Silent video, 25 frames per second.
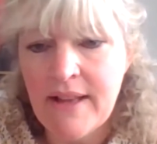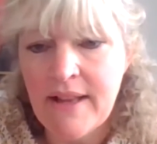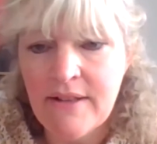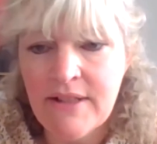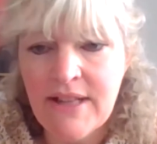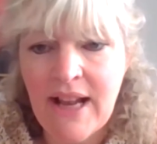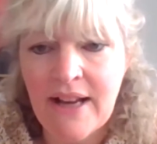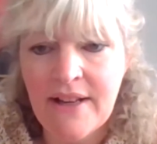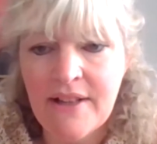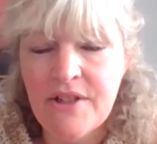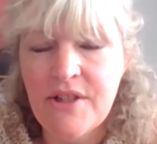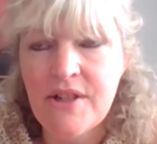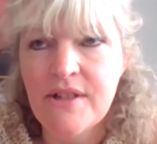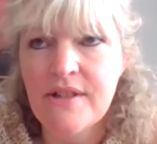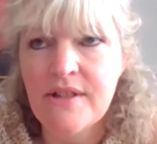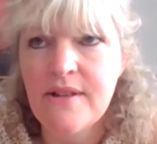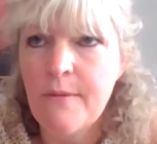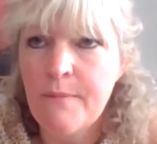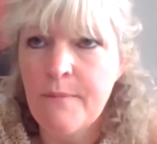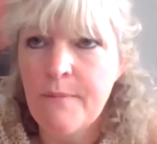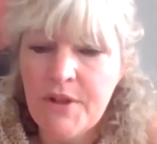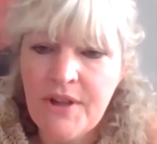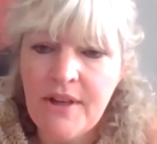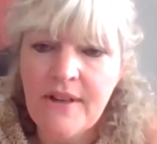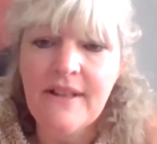challenges and
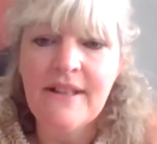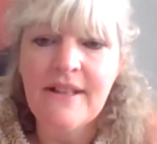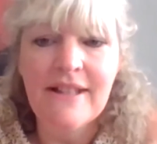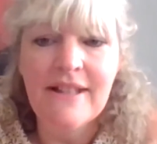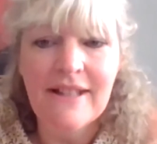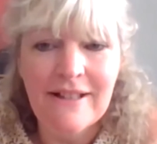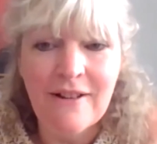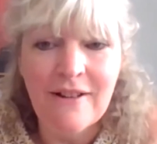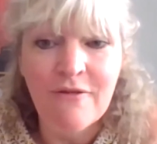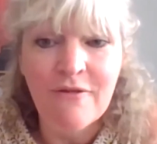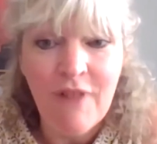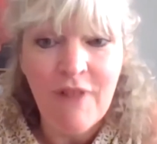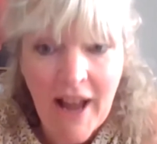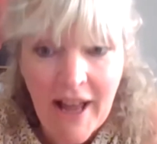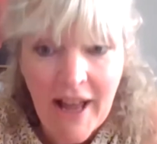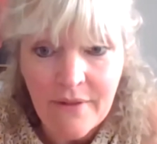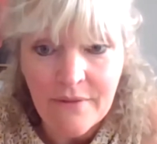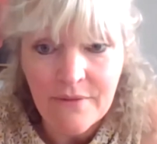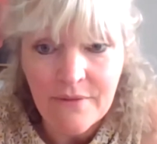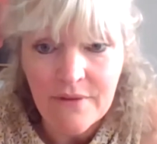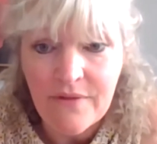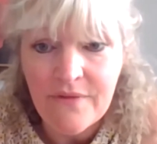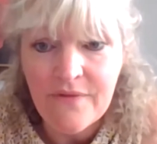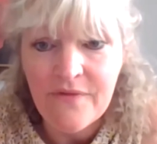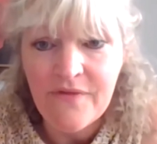opportunities
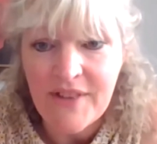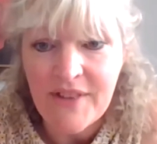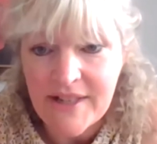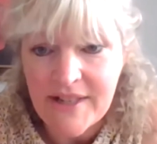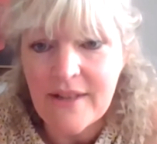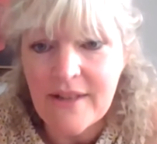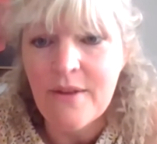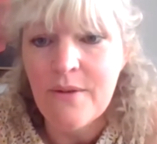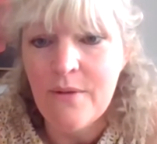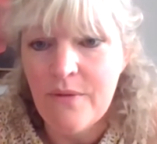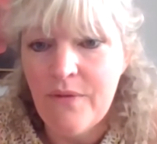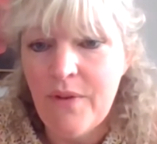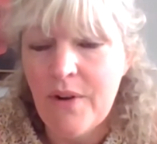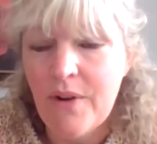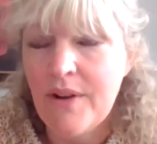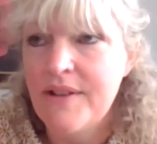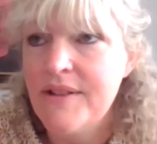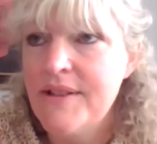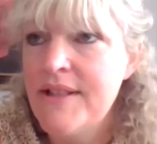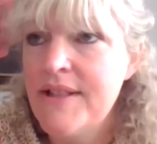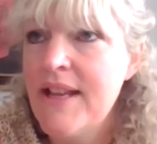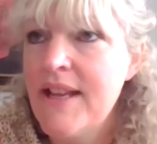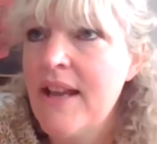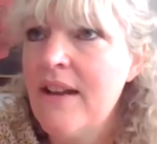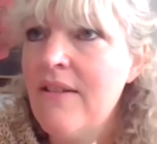around physical
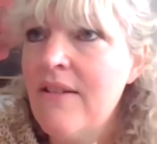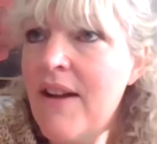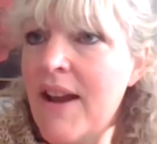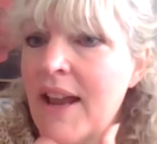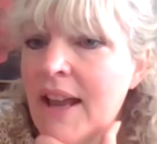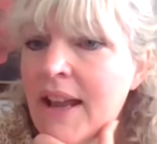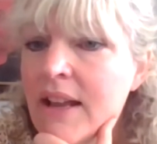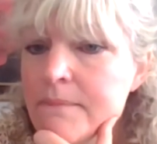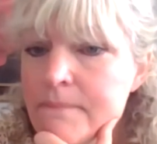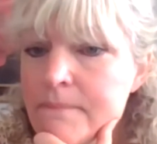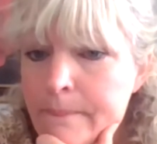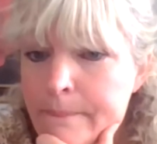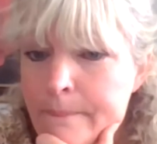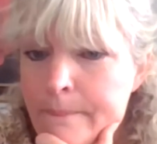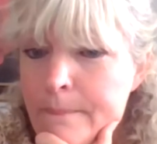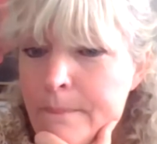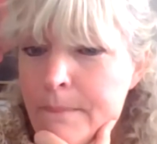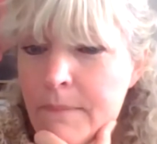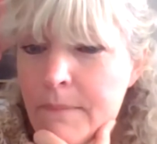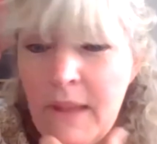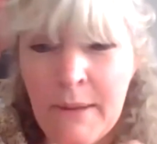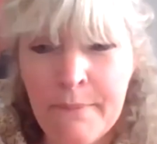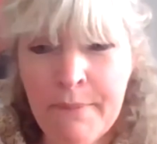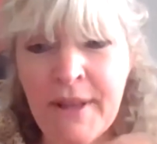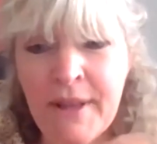volunteering,
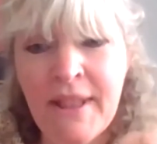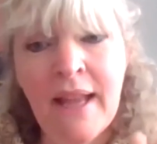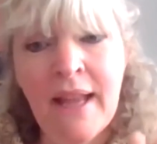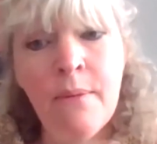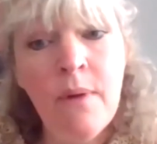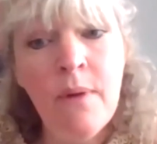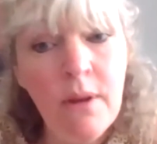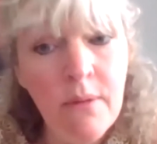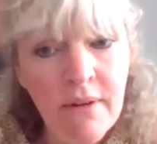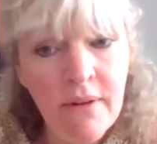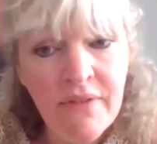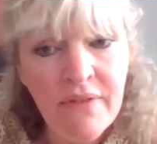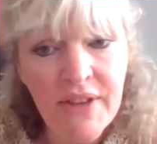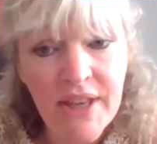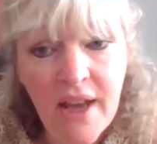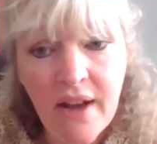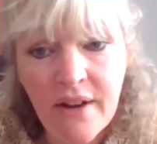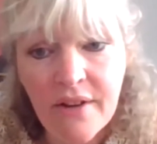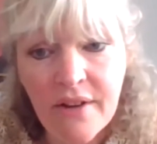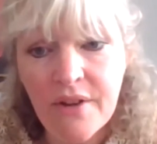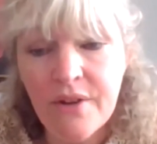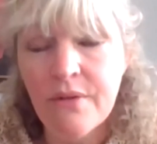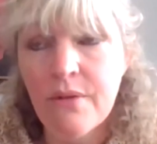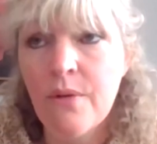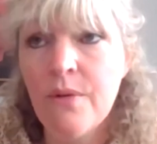but they work with a
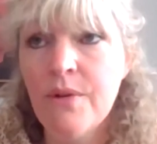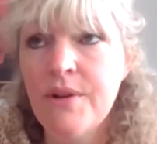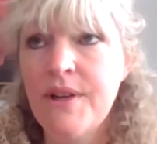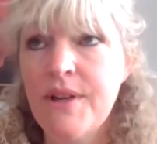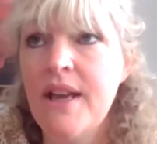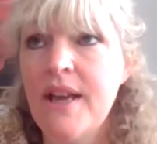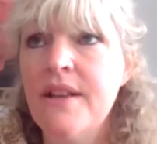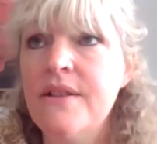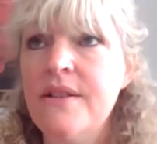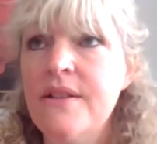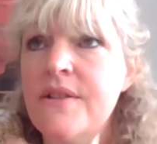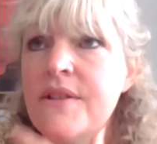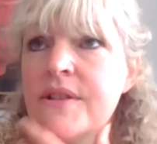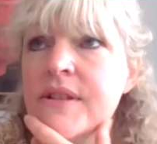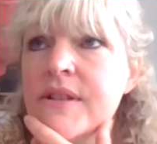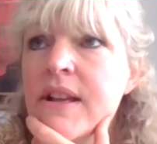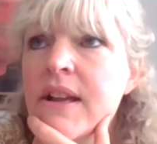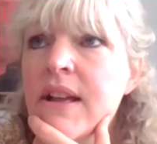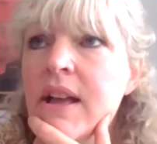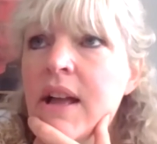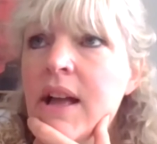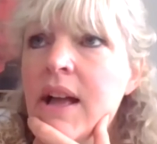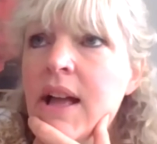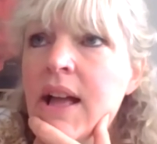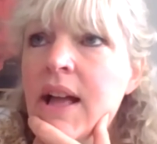younger audience.
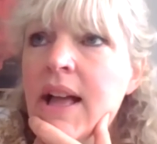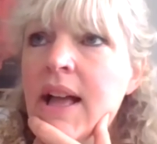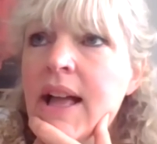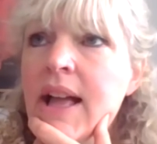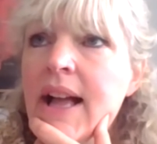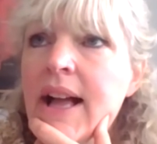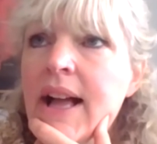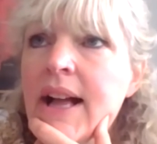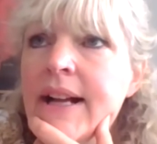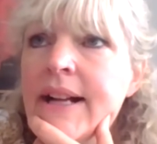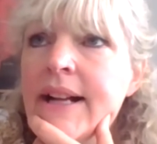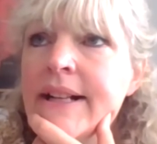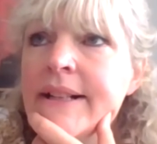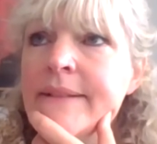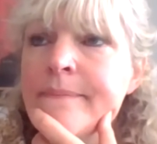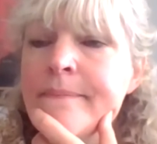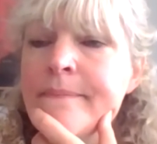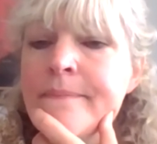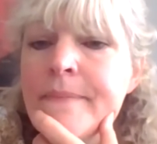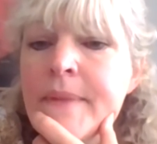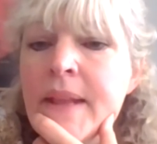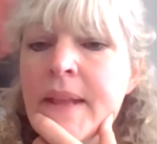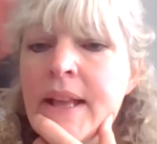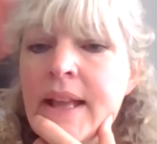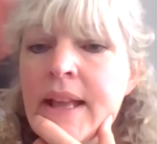
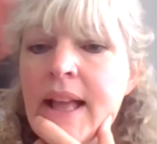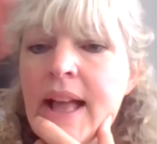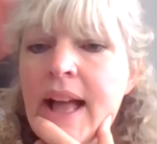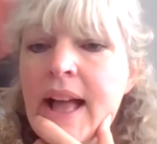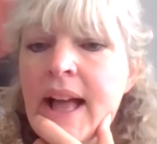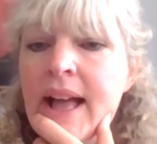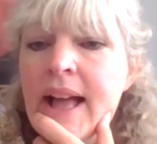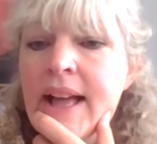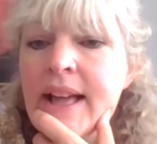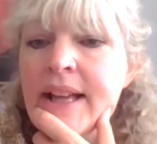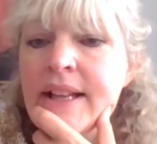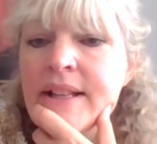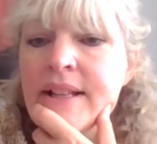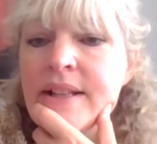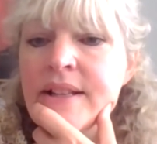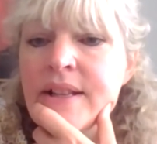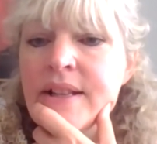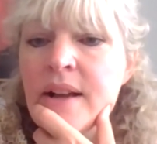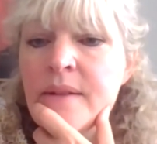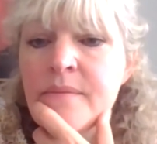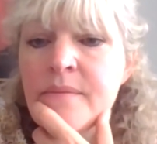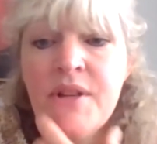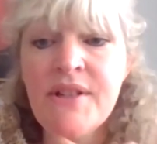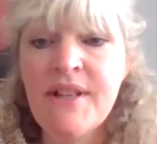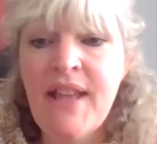And
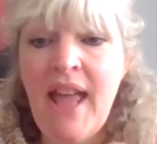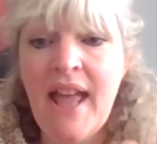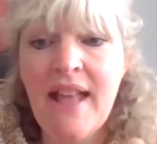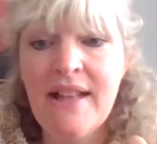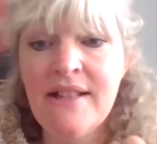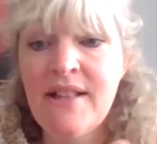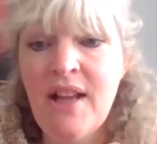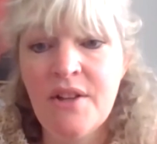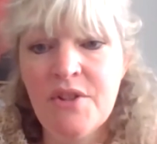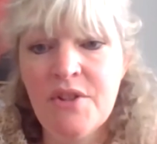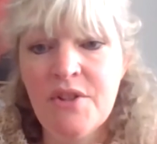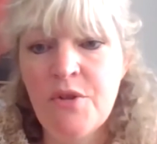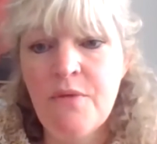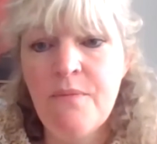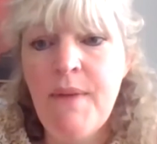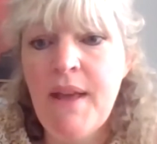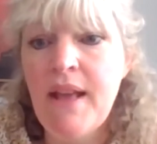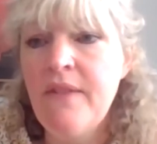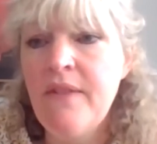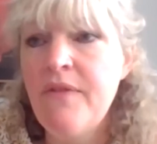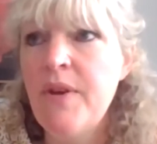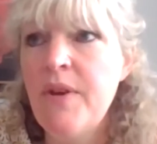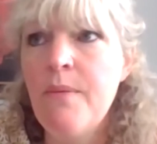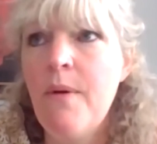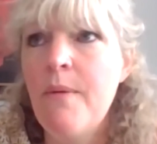just get in touch with me
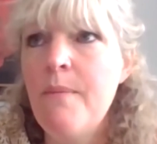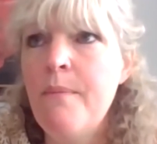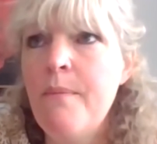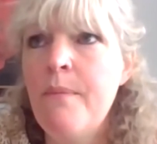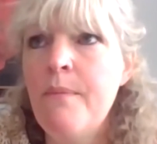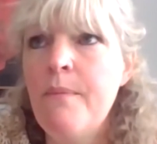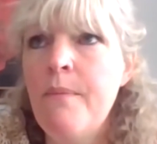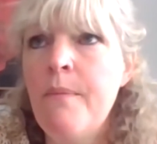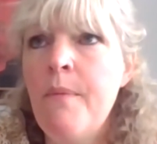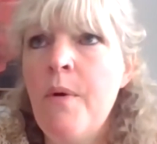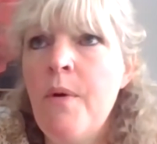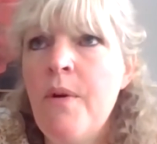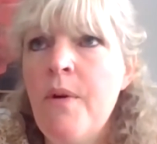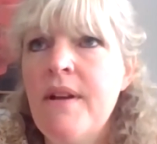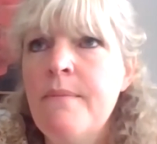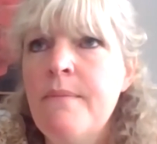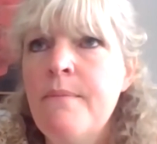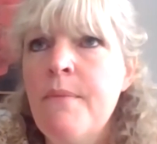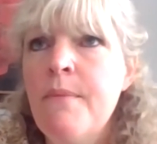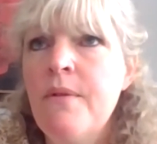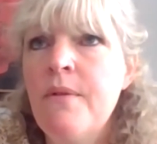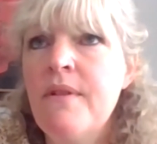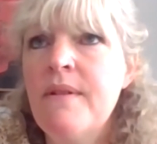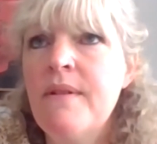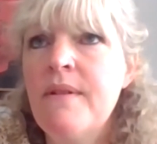if you want
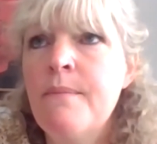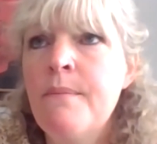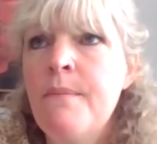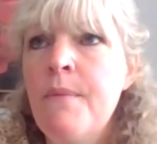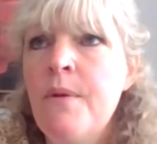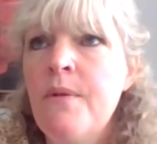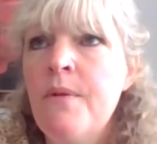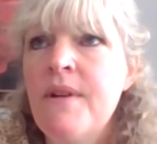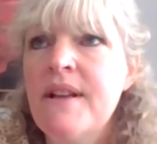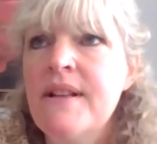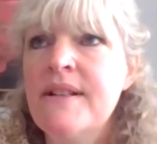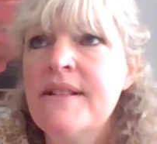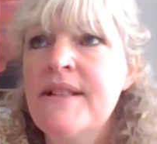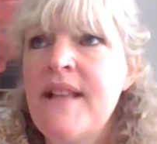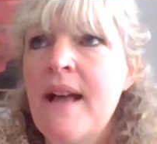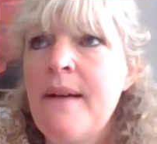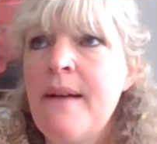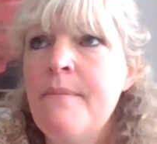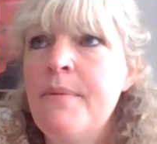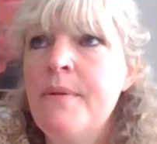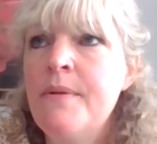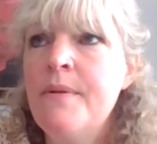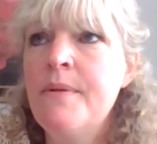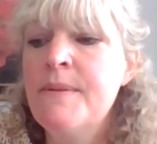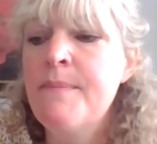more
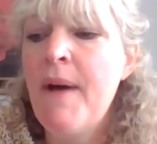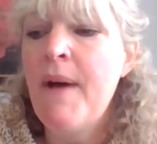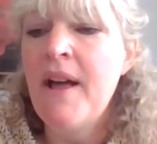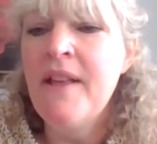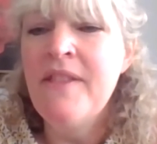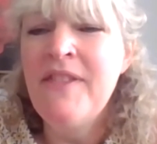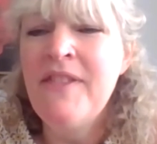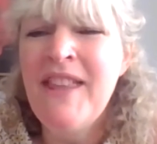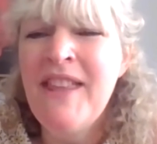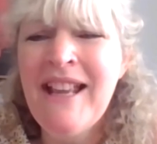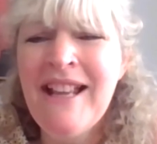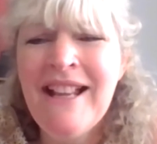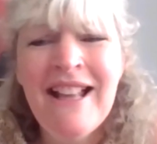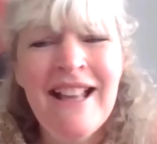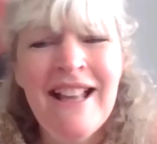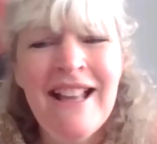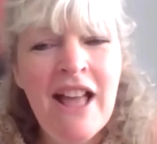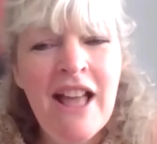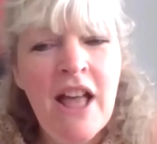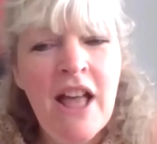examples. But I think